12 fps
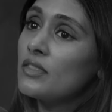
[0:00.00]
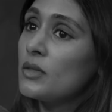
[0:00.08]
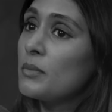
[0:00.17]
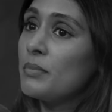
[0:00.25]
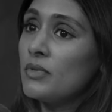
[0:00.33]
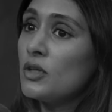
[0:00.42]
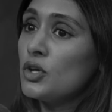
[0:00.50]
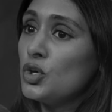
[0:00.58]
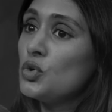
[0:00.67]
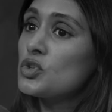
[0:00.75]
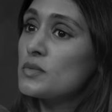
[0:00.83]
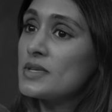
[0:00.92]
the
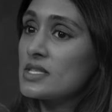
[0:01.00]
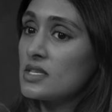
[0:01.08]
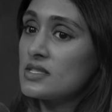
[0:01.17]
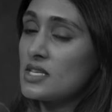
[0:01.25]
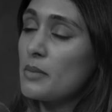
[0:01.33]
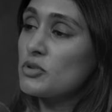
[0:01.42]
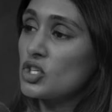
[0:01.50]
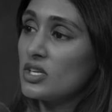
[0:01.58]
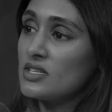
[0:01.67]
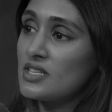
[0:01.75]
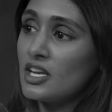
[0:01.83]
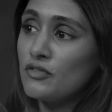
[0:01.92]
huge misconception
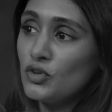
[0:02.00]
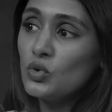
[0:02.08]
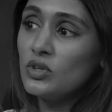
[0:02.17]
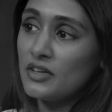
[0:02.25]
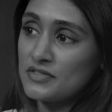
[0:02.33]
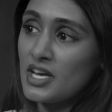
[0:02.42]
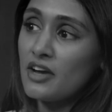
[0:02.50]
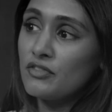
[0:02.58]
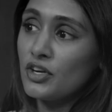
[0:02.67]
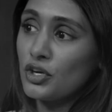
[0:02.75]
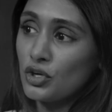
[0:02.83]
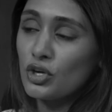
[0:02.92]
is that if you lift
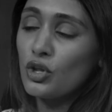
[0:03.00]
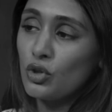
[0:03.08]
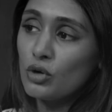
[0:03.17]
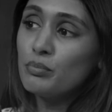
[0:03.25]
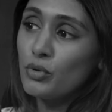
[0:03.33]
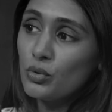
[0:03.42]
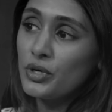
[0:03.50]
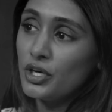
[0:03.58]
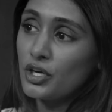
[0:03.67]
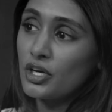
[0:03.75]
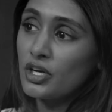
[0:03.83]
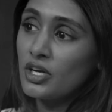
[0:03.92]
heavier, you're going to look
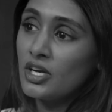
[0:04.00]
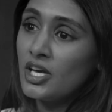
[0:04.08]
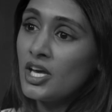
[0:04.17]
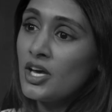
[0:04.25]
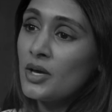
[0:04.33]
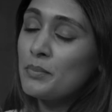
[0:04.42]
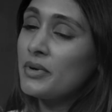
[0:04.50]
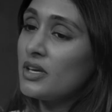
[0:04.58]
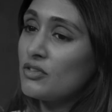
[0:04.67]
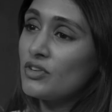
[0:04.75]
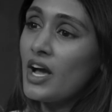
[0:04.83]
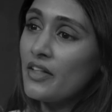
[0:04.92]
bulkier. But
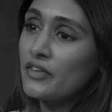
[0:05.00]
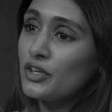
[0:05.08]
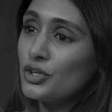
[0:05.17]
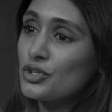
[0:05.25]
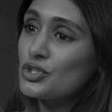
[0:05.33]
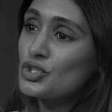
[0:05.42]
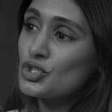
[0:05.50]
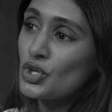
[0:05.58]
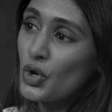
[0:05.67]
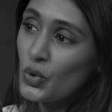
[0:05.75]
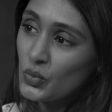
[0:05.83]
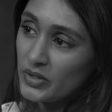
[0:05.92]
in reality, you're
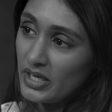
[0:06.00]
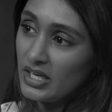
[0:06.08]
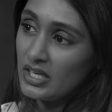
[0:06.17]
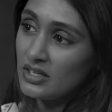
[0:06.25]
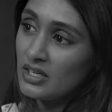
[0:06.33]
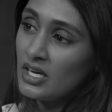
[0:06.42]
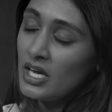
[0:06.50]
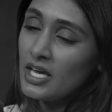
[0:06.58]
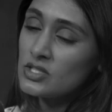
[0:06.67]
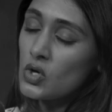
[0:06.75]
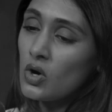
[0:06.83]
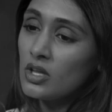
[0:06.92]
toning.
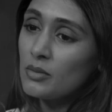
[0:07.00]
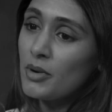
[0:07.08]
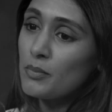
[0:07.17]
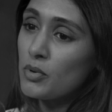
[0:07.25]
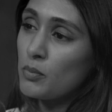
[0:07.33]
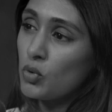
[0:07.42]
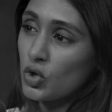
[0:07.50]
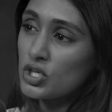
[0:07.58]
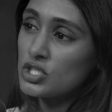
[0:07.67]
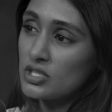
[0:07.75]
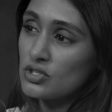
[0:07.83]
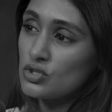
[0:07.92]
It's all about
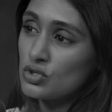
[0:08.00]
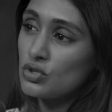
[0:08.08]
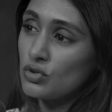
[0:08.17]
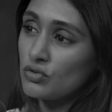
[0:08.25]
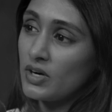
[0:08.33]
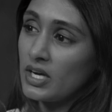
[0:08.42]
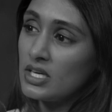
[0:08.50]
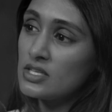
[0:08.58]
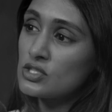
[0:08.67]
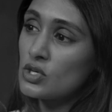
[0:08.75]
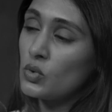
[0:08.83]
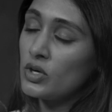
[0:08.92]
proportions too, right?
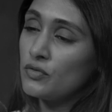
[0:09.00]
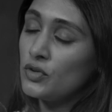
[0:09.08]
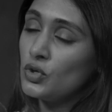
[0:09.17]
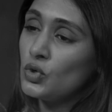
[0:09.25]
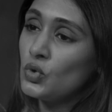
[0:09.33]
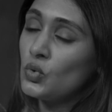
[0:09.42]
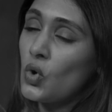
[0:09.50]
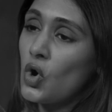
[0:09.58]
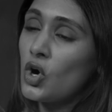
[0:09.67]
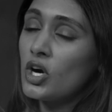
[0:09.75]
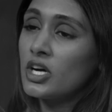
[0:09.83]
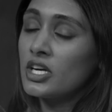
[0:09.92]
So if your
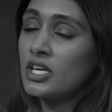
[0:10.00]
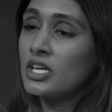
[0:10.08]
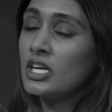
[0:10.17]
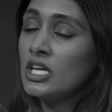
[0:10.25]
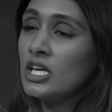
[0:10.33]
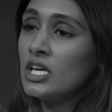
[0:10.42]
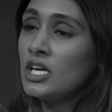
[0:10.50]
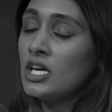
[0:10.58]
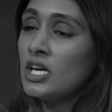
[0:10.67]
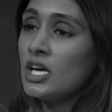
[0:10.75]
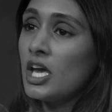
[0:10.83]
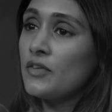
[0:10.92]

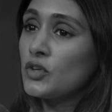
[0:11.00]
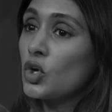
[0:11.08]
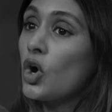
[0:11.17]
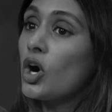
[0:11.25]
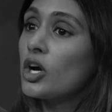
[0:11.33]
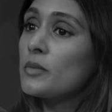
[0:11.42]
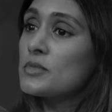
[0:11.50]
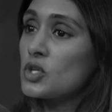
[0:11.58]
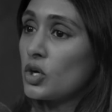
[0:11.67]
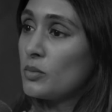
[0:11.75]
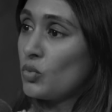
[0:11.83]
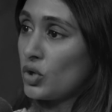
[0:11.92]
arms
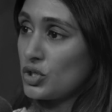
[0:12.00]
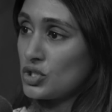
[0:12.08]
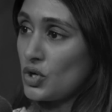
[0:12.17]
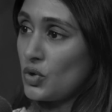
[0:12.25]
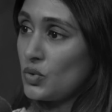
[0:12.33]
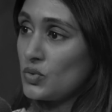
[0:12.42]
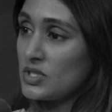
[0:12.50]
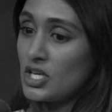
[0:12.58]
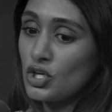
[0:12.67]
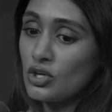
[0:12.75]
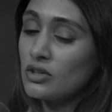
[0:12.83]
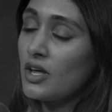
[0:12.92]
are more toned
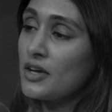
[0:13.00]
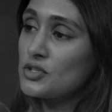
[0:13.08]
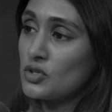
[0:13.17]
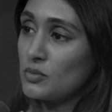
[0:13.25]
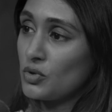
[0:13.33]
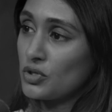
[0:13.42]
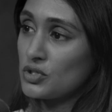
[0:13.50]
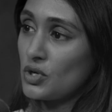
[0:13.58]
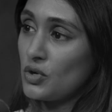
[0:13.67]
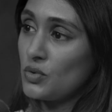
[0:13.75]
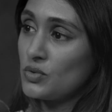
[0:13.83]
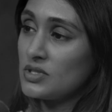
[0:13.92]
and your legs are more
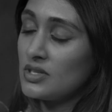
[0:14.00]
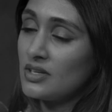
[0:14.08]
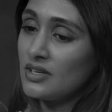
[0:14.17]
toned,